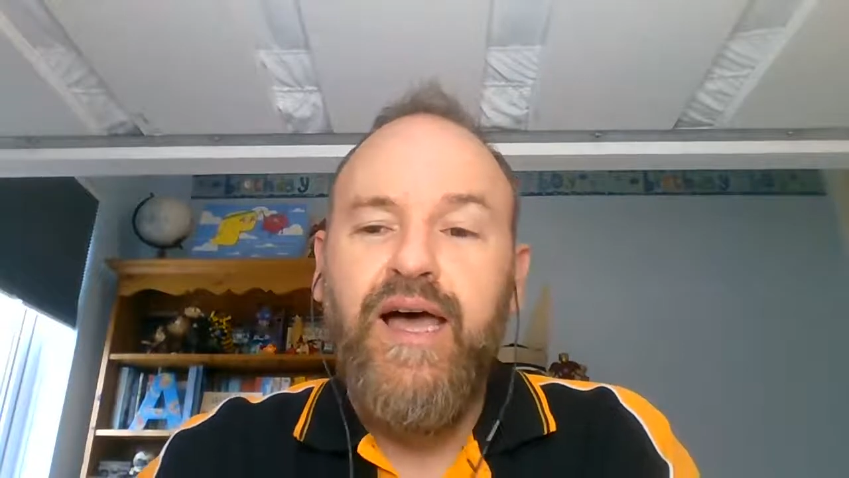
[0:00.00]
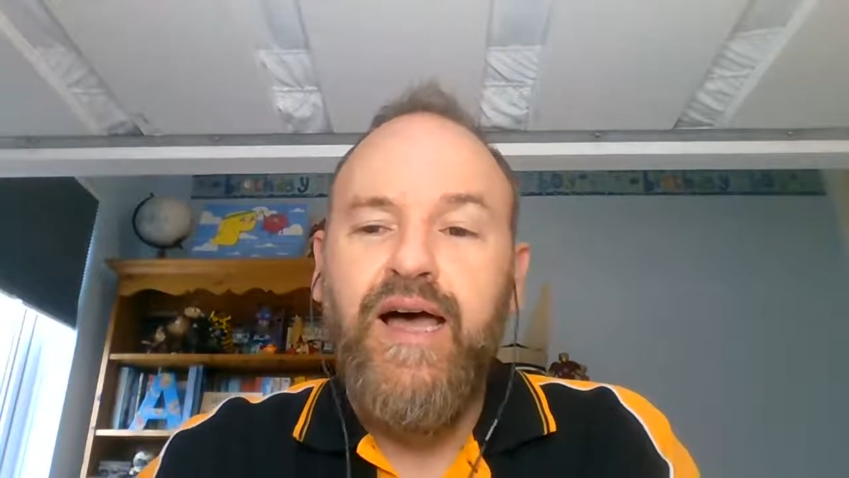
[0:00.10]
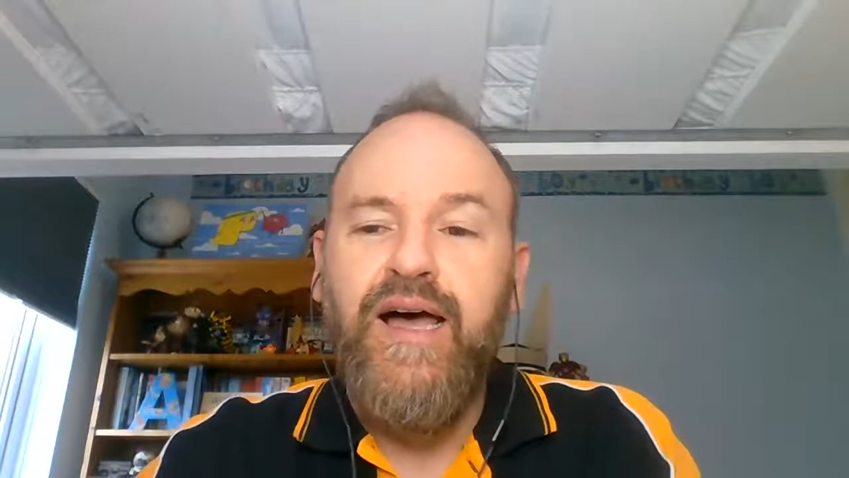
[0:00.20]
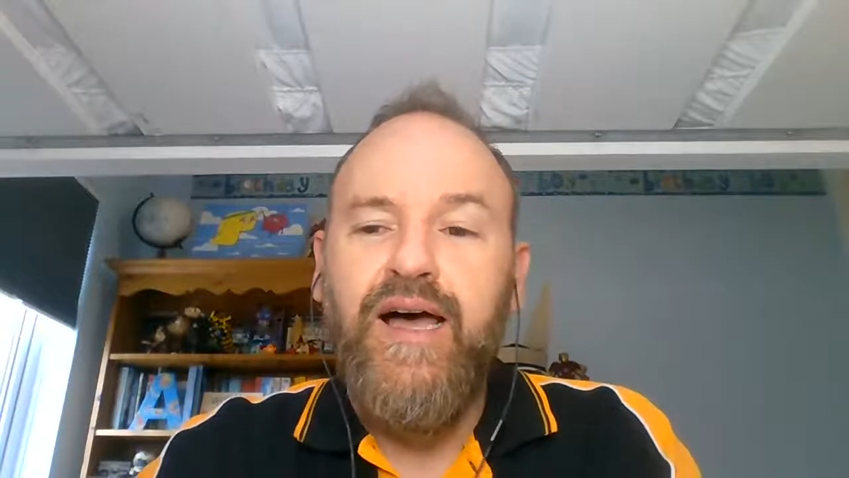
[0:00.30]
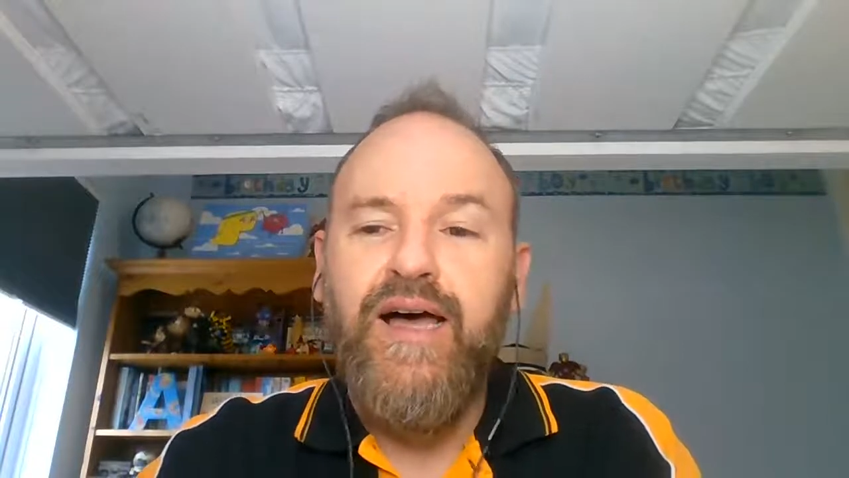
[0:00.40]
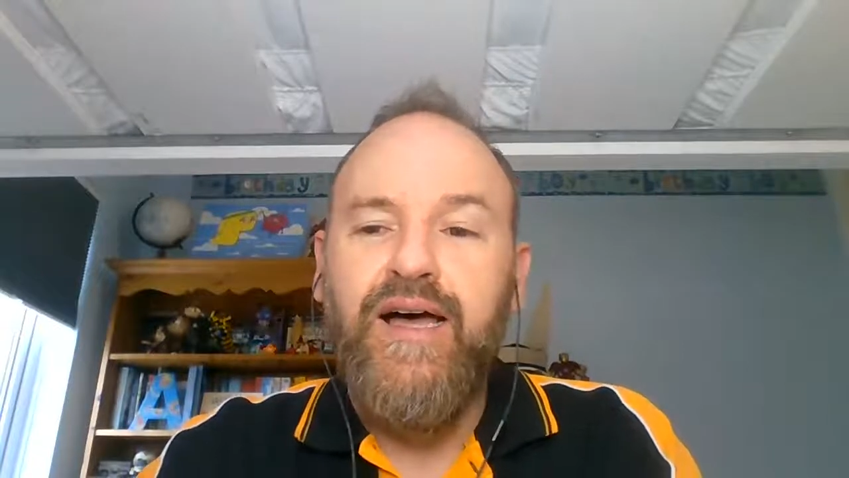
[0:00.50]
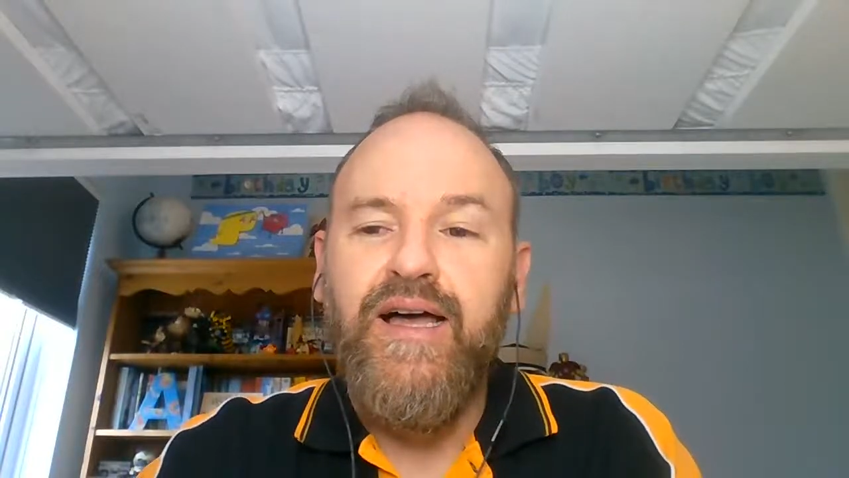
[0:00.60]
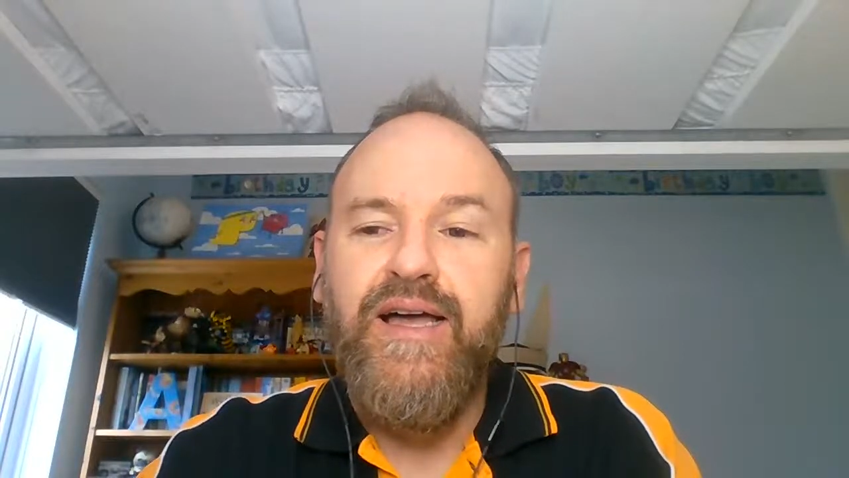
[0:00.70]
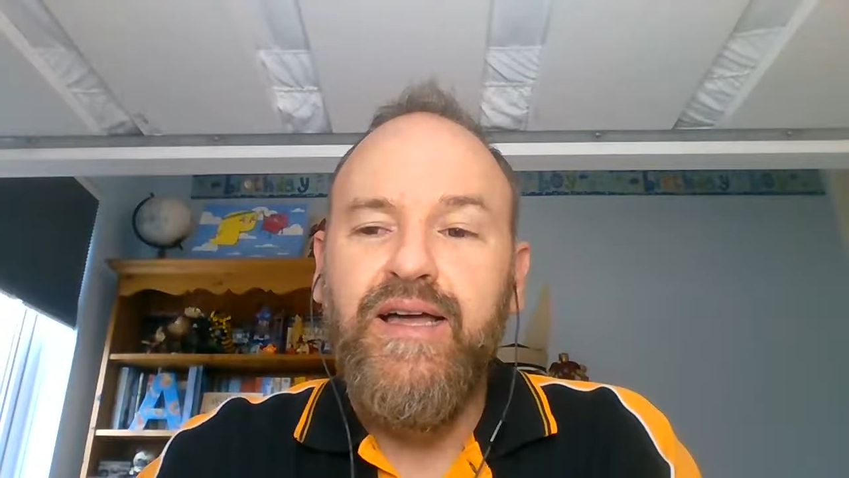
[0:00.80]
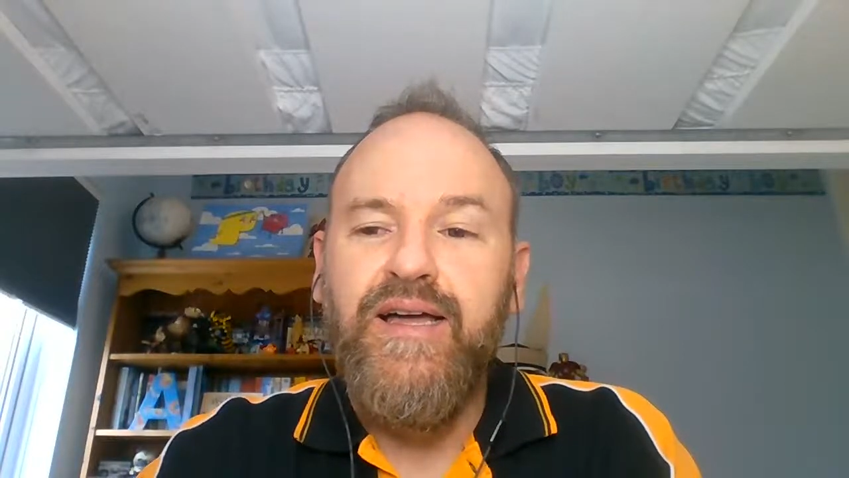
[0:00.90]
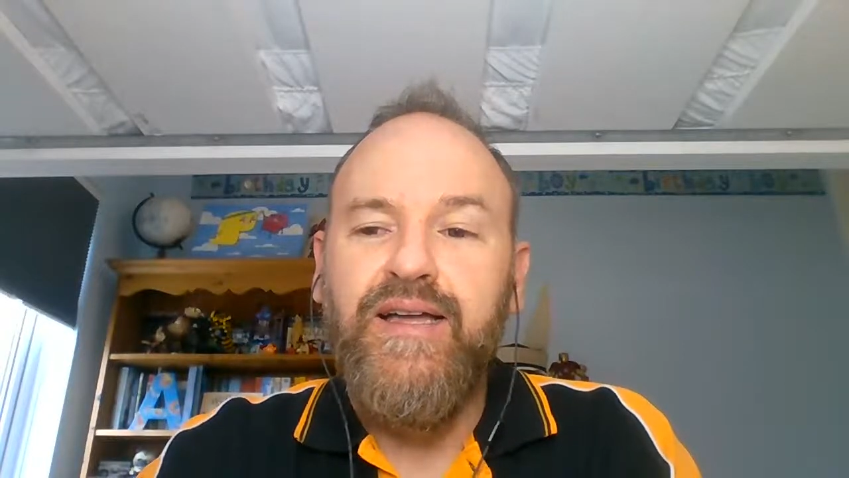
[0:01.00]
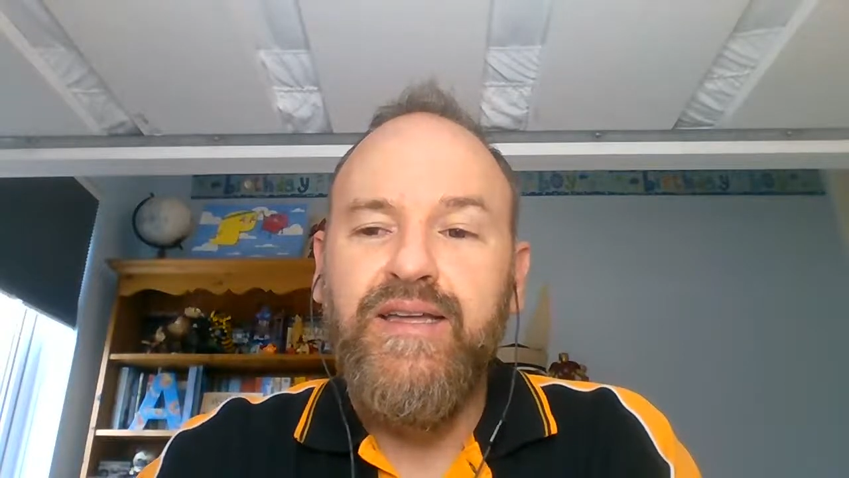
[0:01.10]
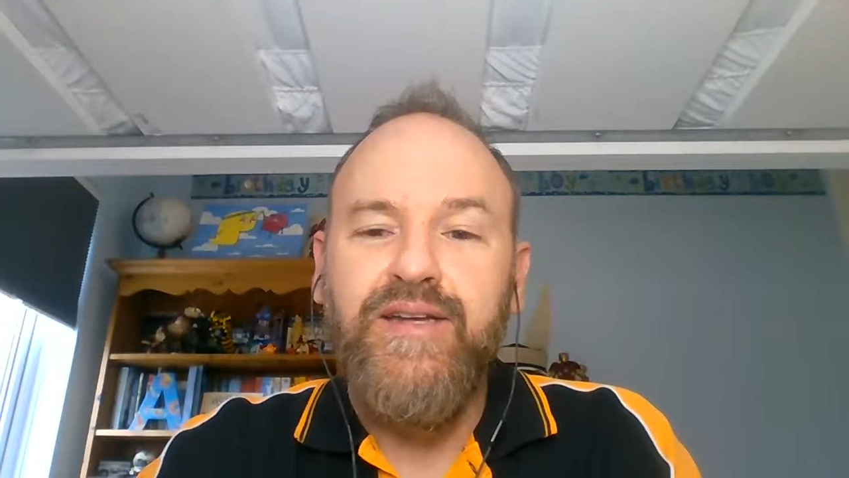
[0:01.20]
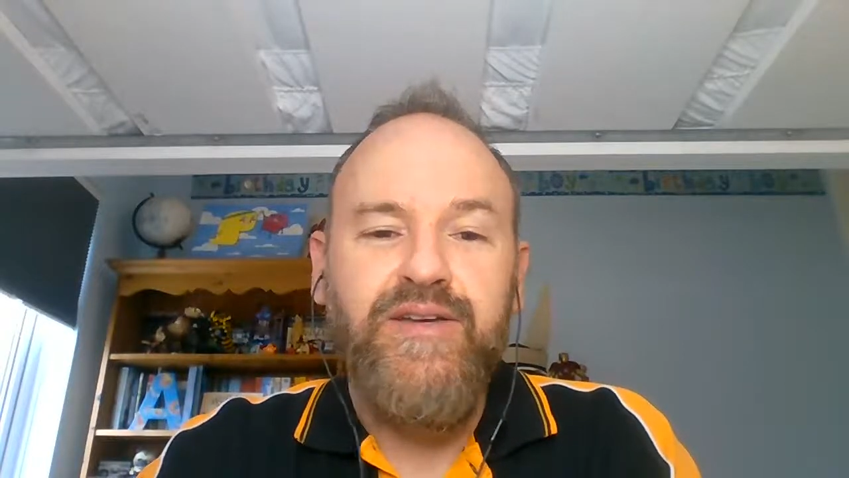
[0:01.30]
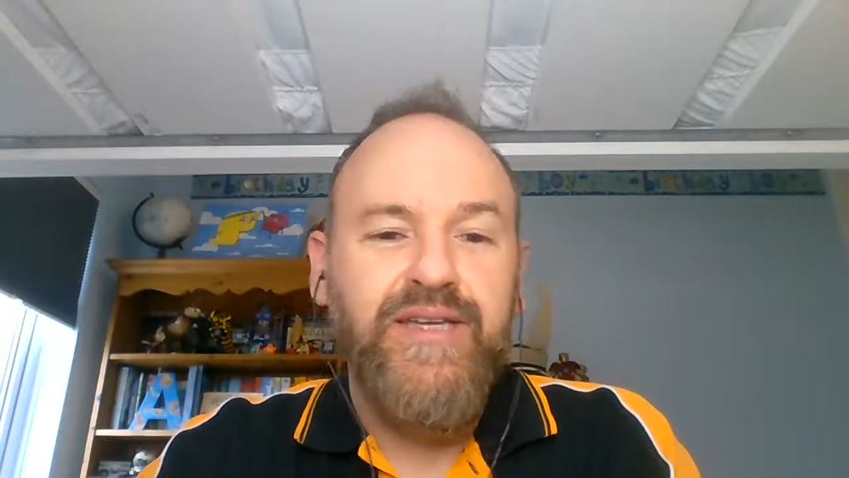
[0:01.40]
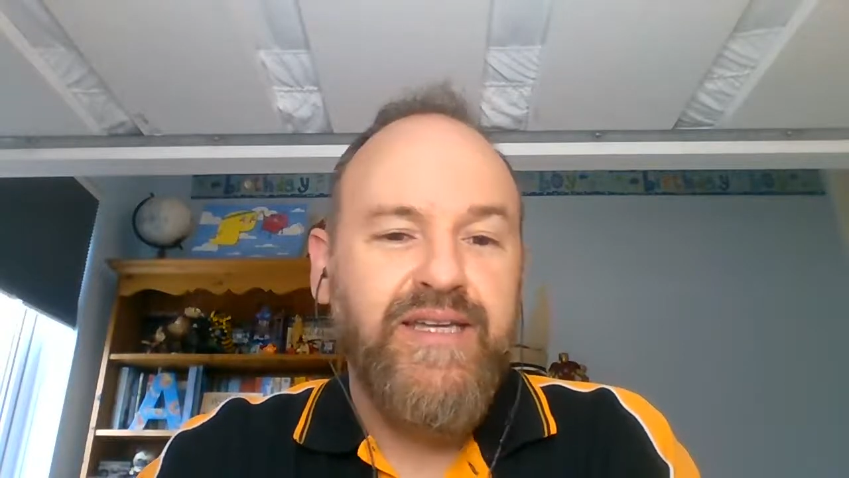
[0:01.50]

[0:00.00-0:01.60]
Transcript: He